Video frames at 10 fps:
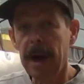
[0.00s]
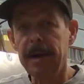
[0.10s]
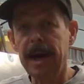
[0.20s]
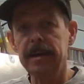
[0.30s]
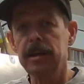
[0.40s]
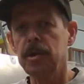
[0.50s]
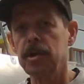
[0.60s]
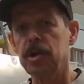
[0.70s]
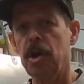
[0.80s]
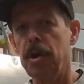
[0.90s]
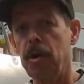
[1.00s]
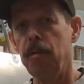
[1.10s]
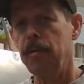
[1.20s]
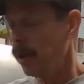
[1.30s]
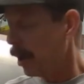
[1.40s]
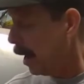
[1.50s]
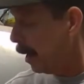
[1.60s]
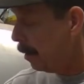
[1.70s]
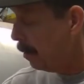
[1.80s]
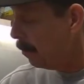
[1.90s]
had to start over
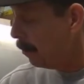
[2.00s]
again.